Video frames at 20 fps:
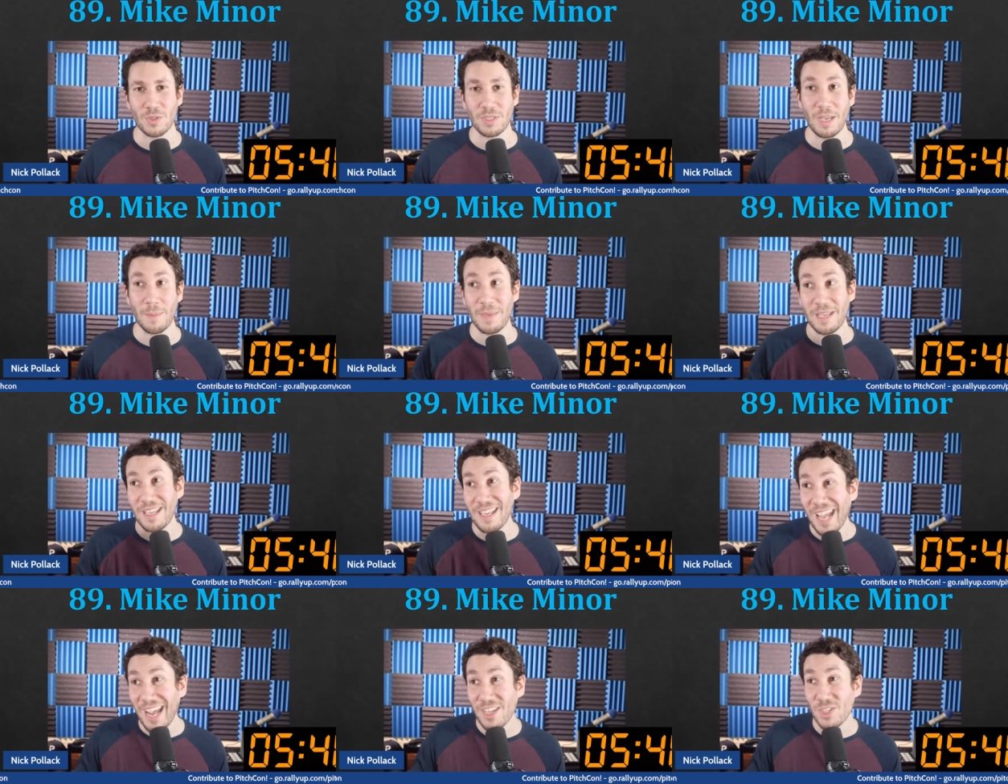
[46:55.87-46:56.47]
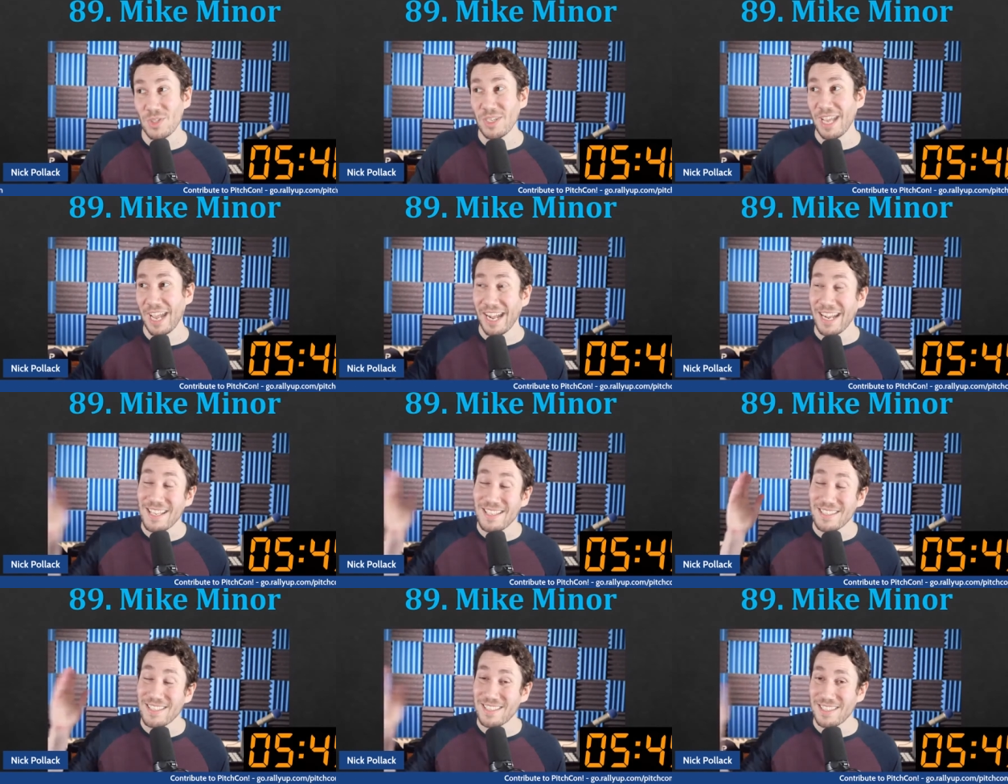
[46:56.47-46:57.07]
I mean, he actually
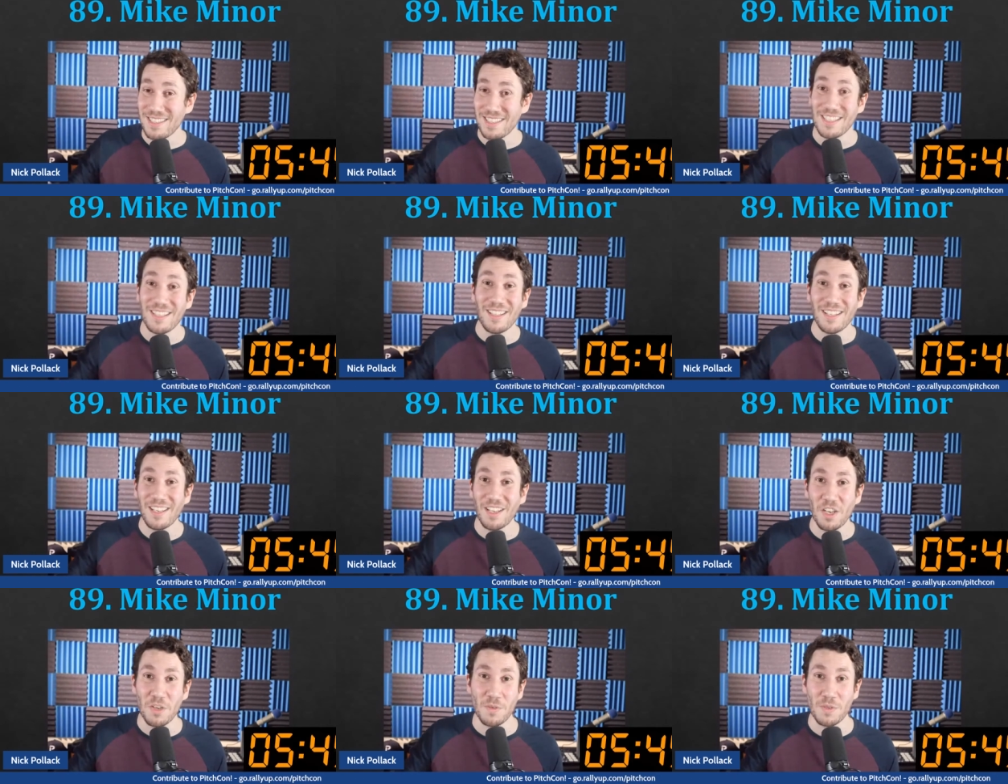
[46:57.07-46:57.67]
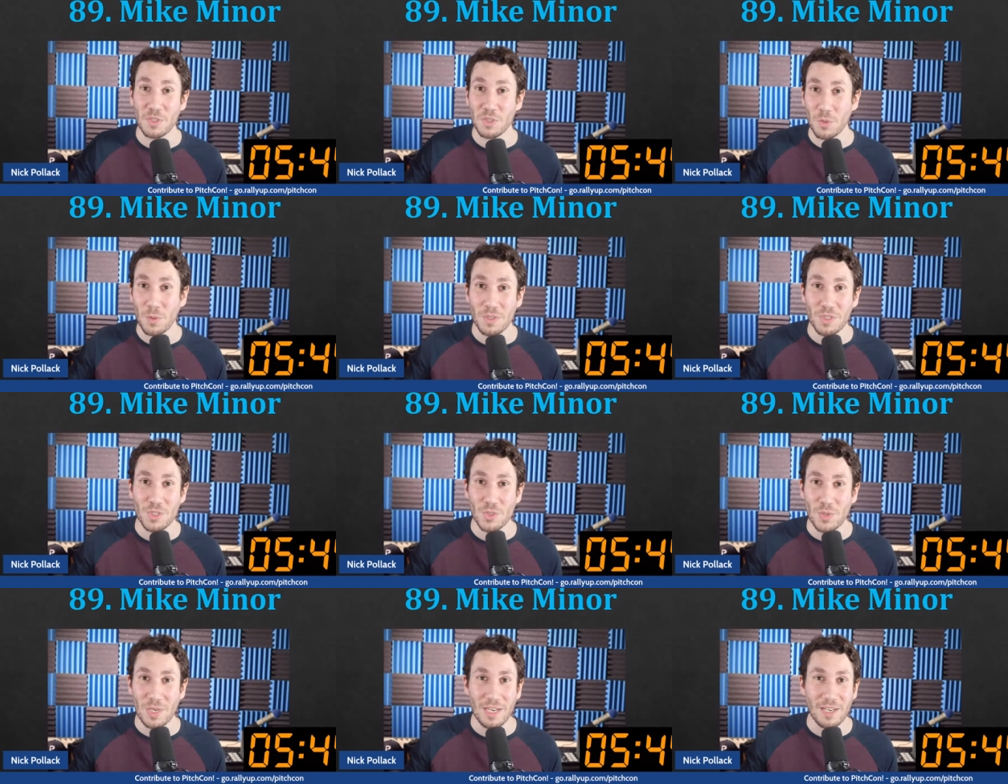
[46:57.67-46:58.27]
has the ceiling of a 200
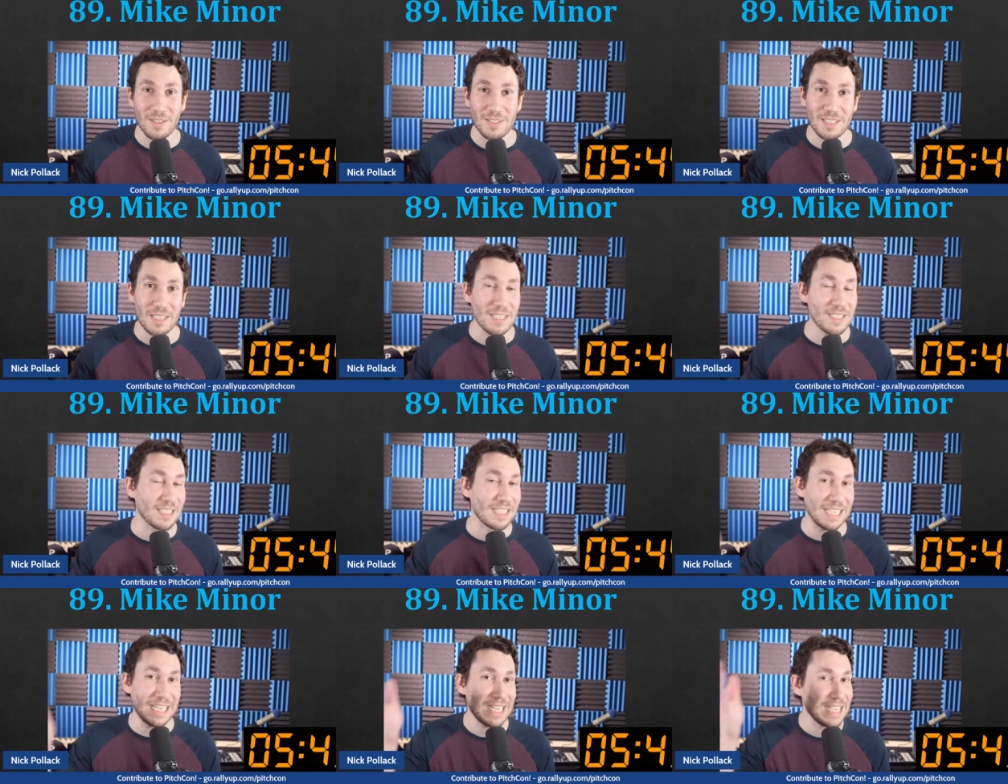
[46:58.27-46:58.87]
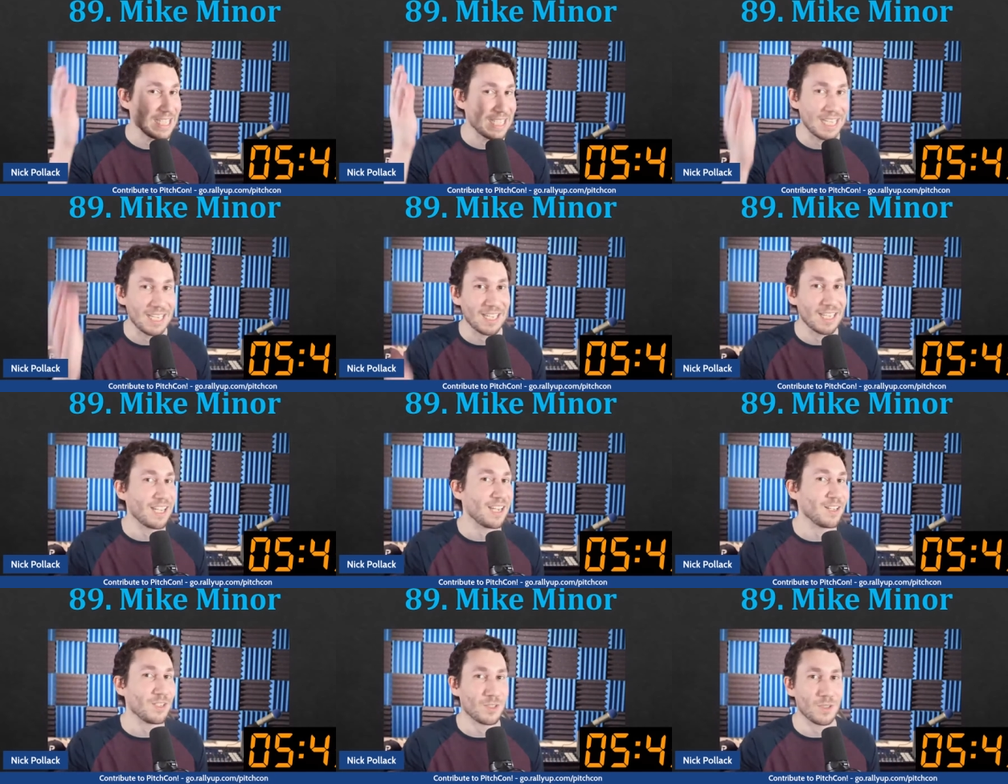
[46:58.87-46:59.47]
strikeout season. He did it
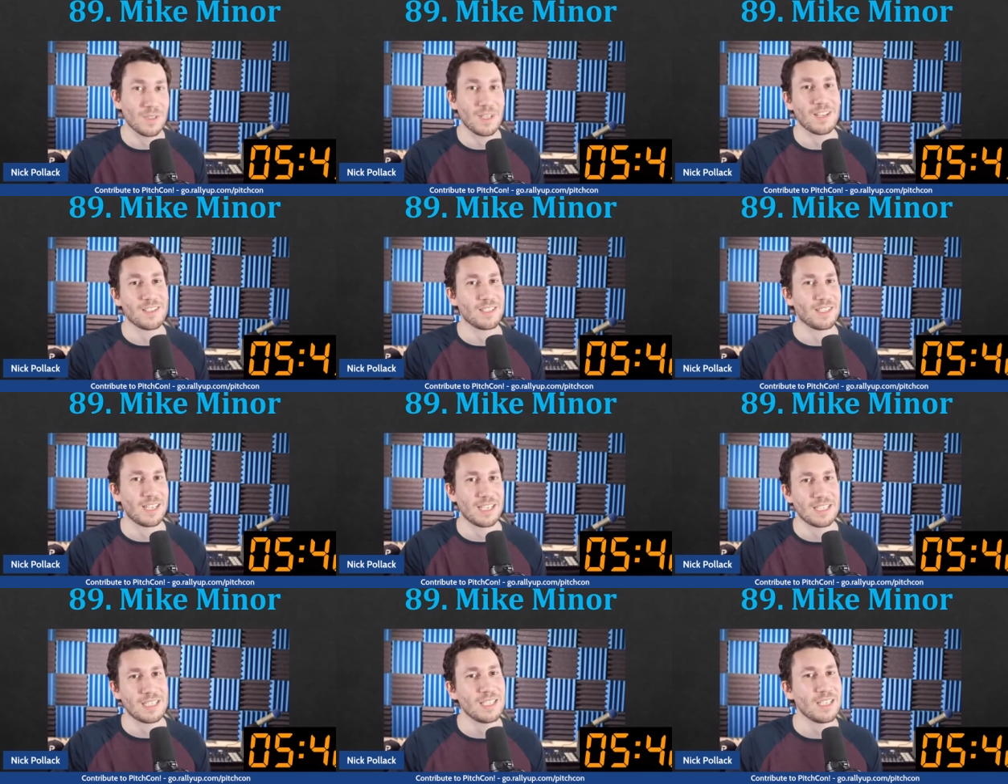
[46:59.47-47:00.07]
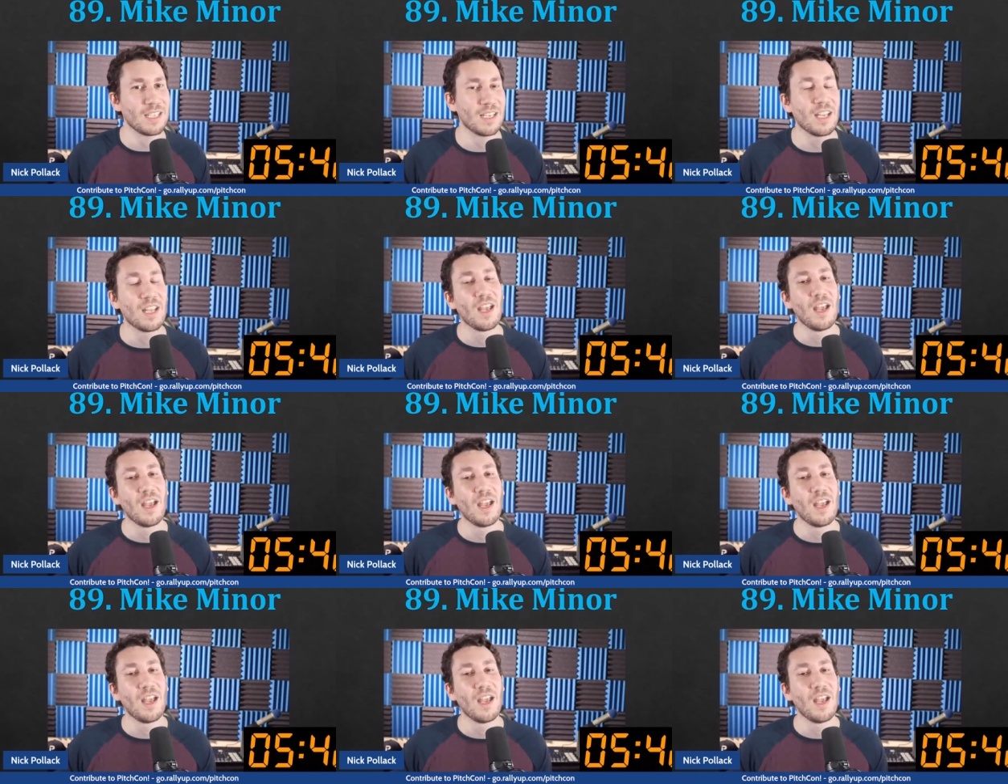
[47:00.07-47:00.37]
in 2019.